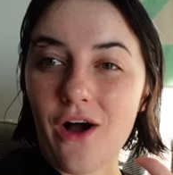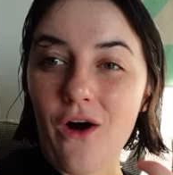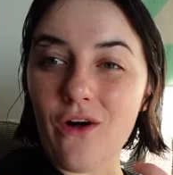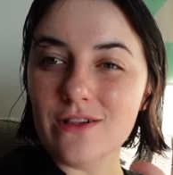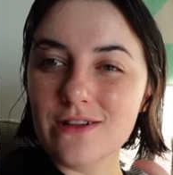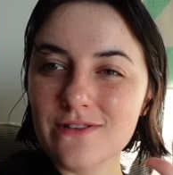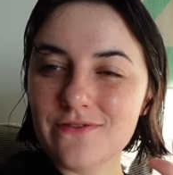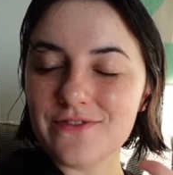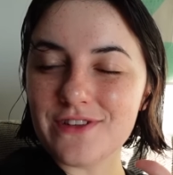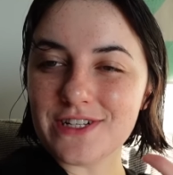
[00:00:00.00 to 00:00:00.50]

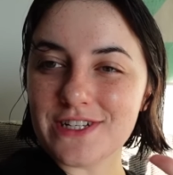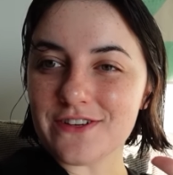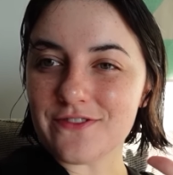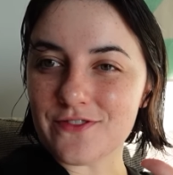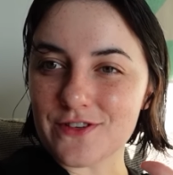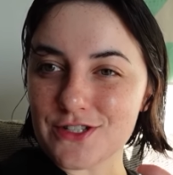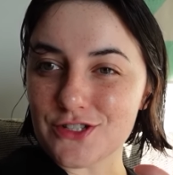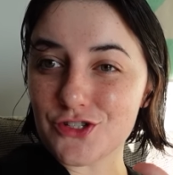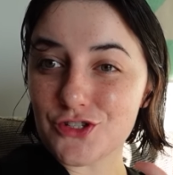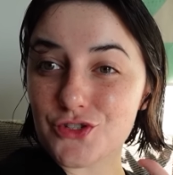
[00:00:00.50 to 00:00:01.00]
All of the
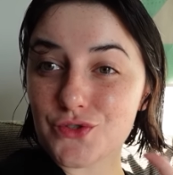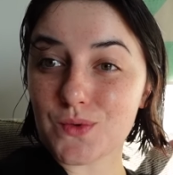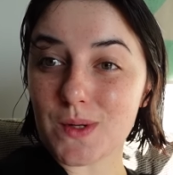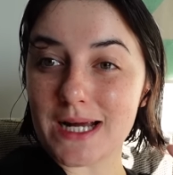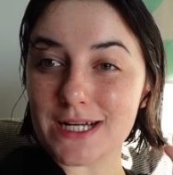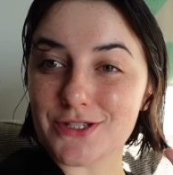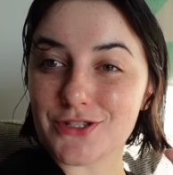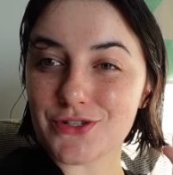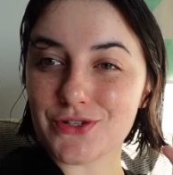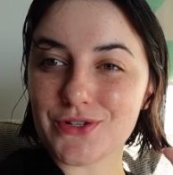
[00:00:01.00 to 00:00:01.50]
different
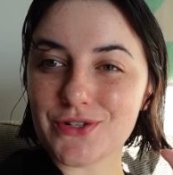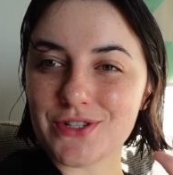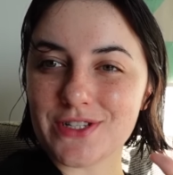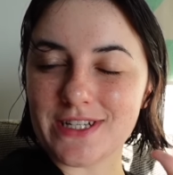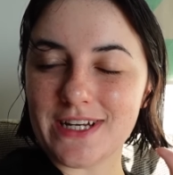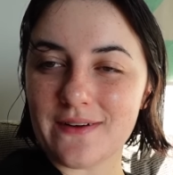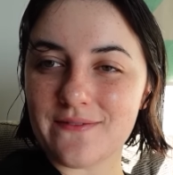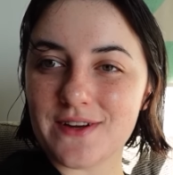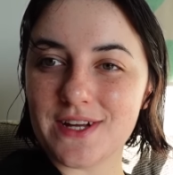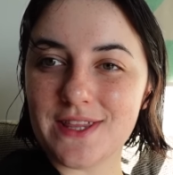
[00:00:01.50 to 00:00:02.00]
stressors
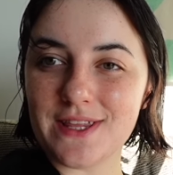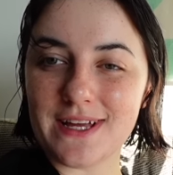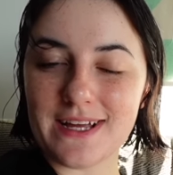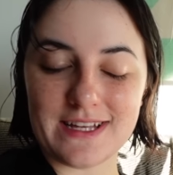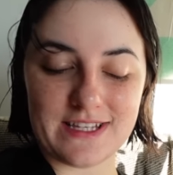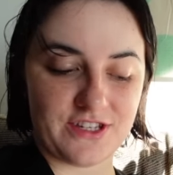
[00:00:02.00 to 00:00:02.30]
and everything